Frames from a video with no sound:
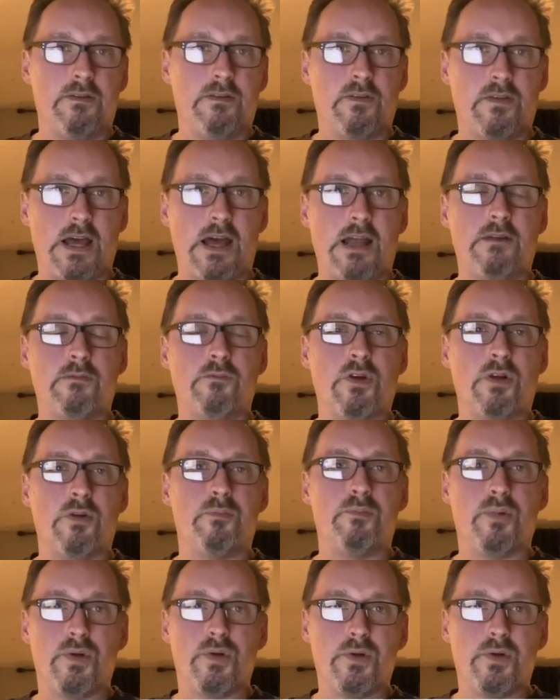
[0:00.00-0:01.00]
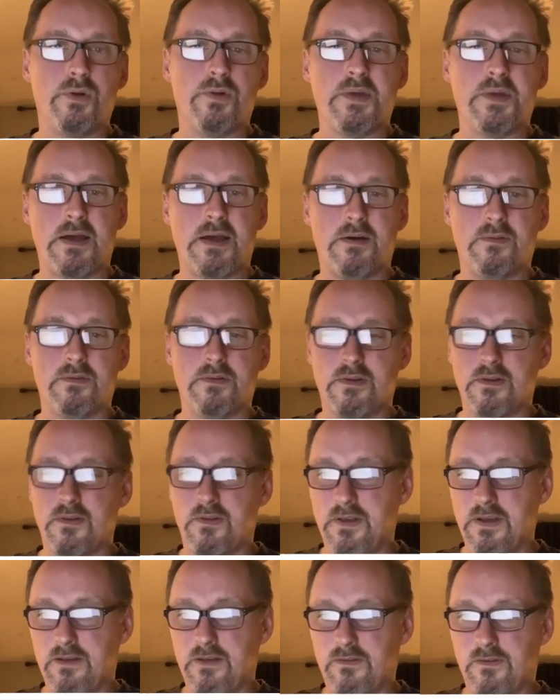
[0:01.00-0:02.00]
So that will pull down
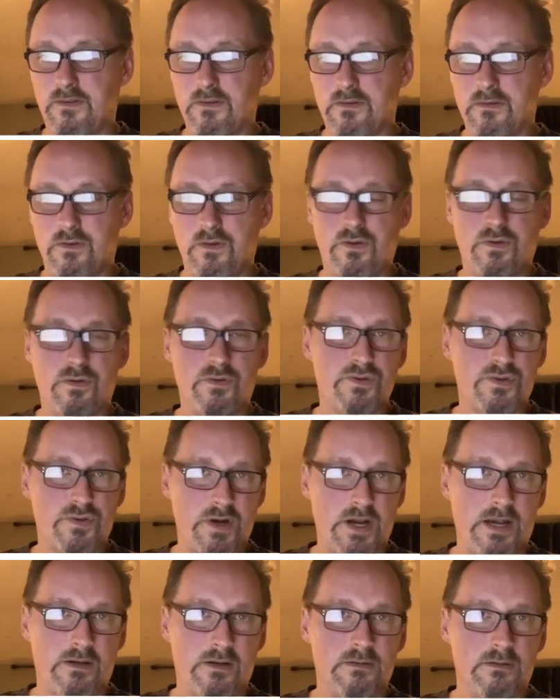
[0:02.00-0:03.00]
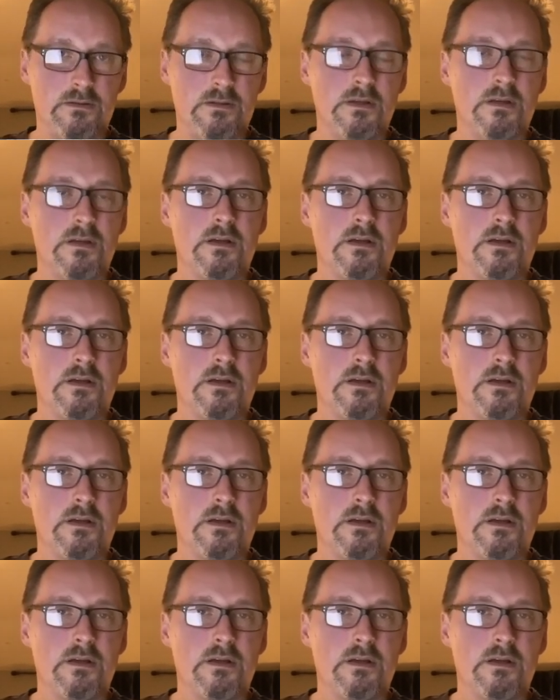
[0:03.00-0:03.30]
this new trail